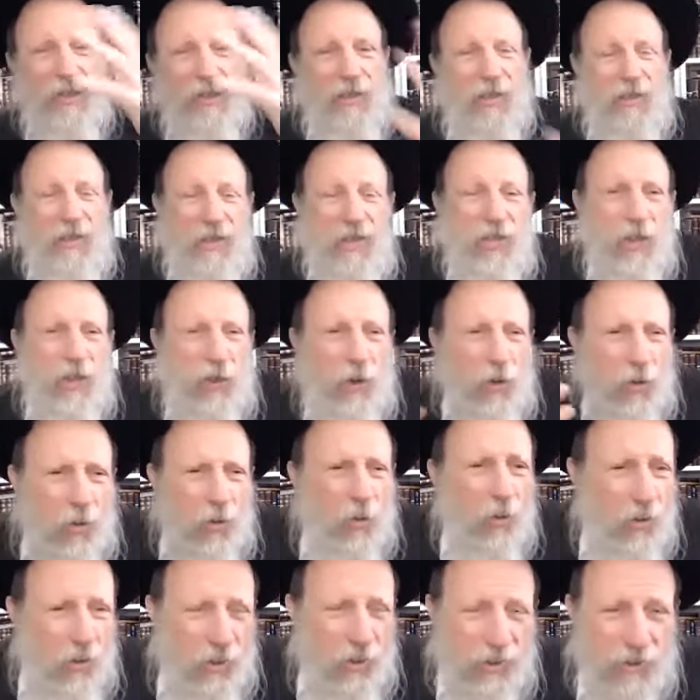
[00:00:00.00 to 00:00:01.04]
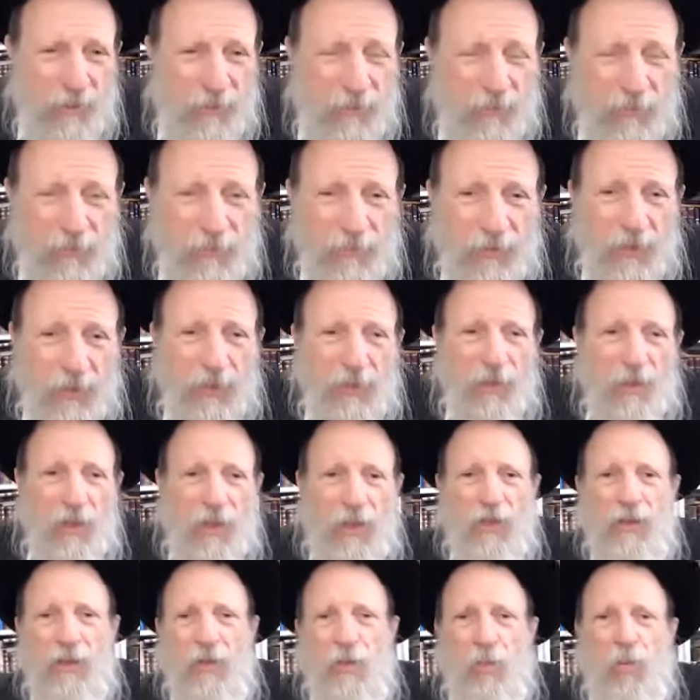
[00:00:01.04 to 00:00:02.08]
and it's cold
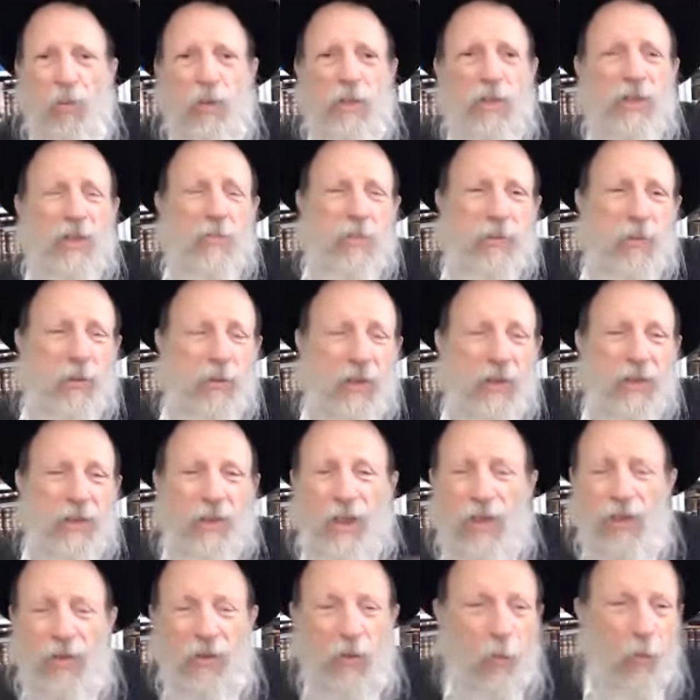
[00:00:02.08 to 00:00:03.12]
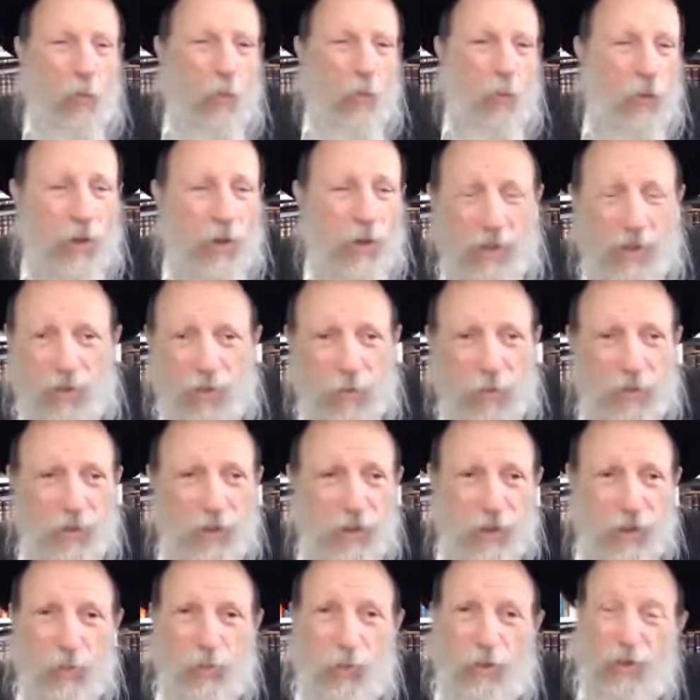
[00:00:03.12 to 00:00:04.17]
and the wind is blowing, and the water, the
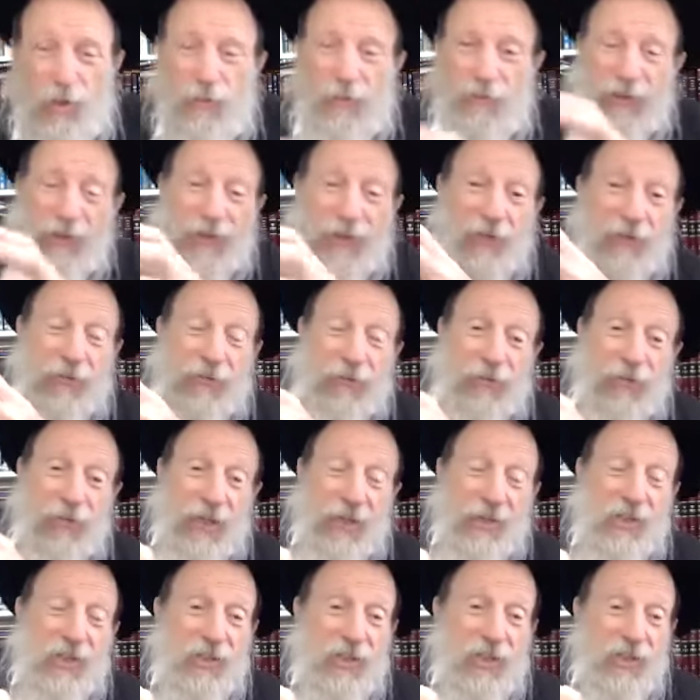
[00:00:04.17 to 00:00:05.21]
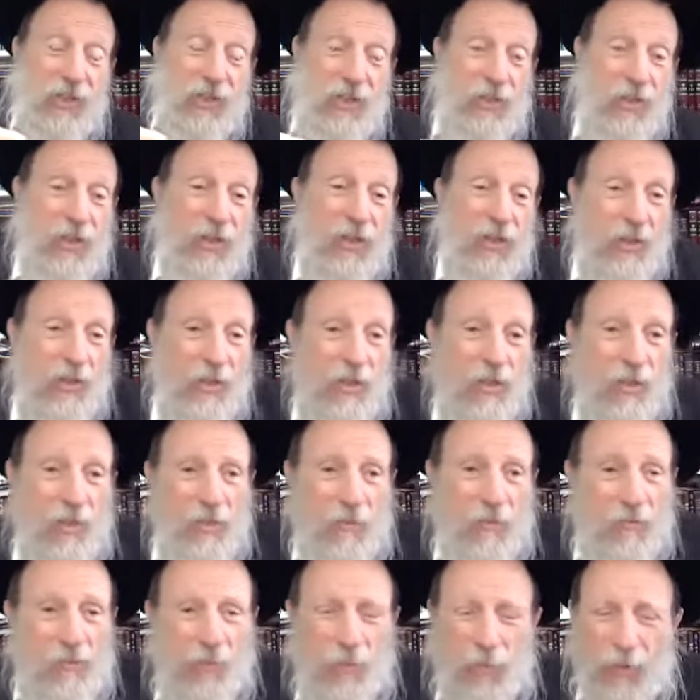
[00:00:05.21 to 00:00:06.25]
rushing water, finally he finds this
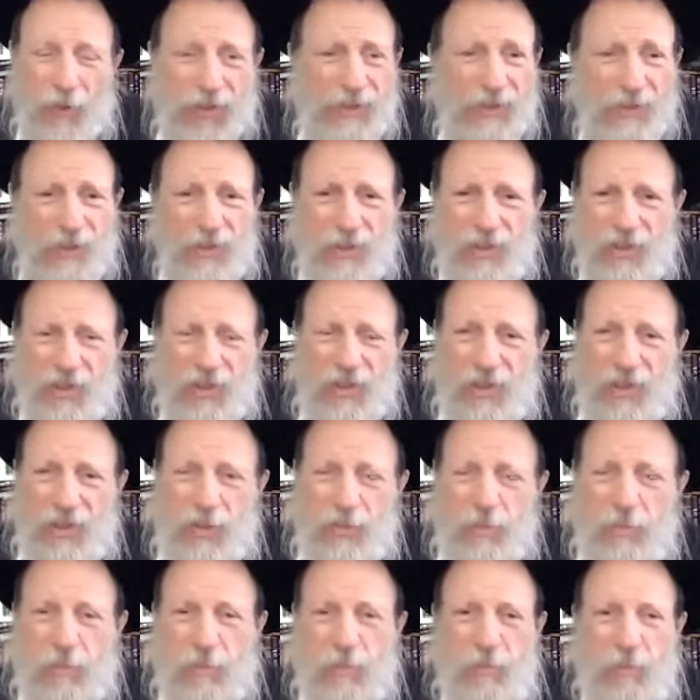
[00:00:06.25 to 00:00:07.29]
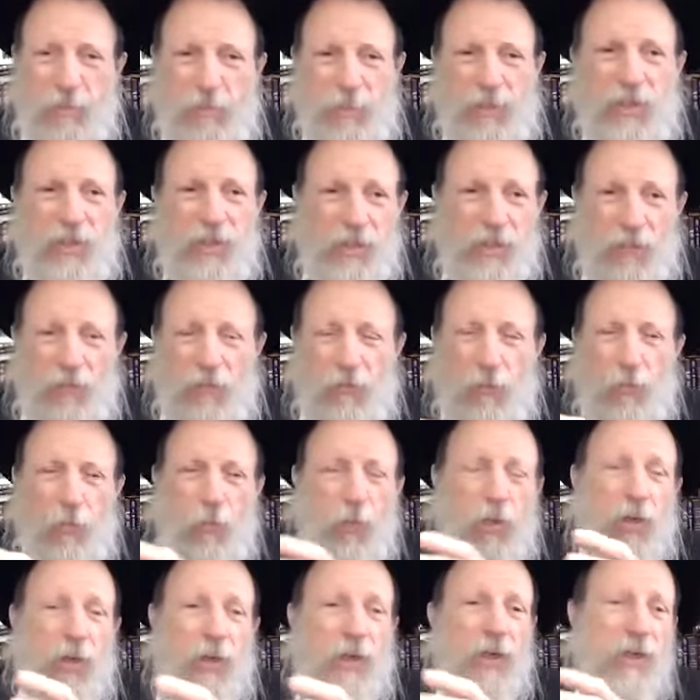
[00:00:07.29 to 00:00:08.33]
miraculously this piece of
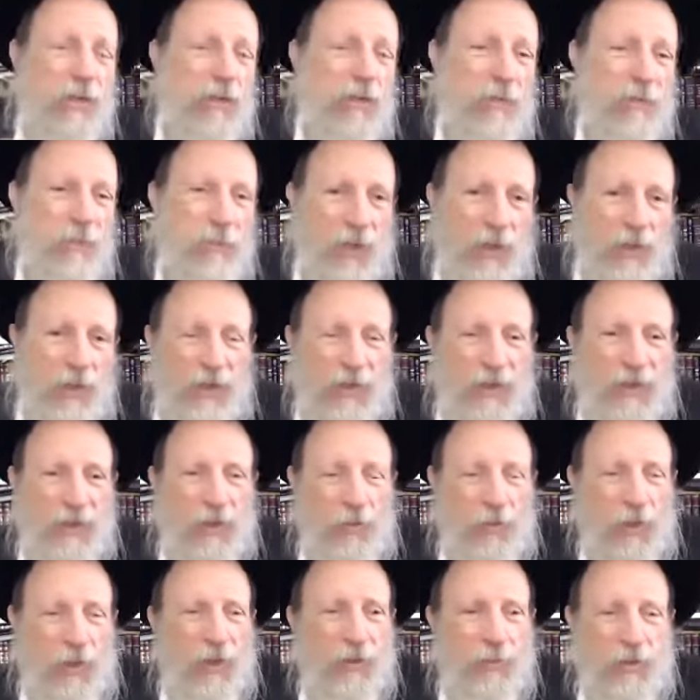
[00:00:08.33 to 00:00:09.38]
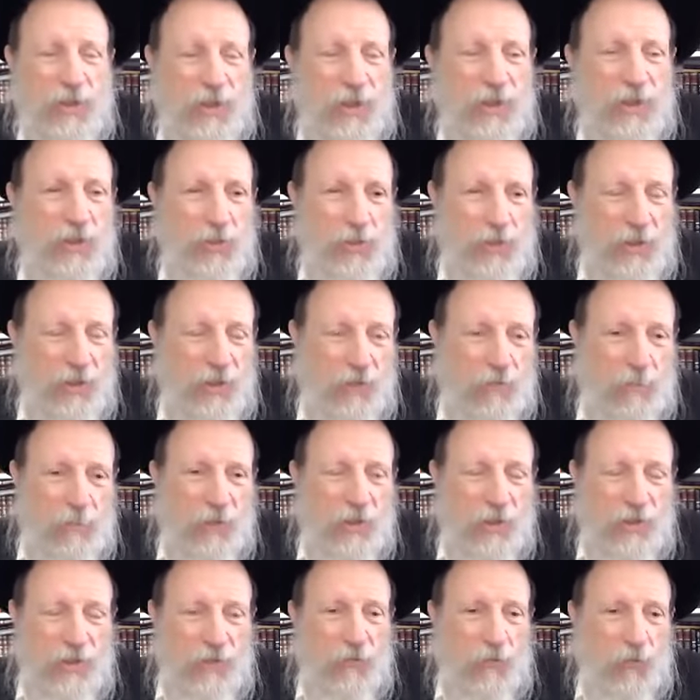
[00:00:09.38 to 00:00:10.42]
wood, and he grabs onto it, and the
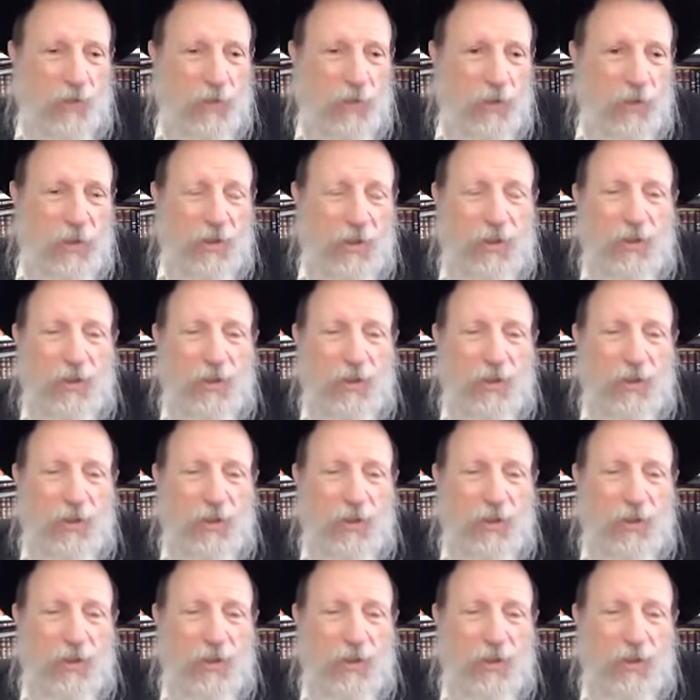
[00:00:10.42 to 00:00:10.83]
piece of wood,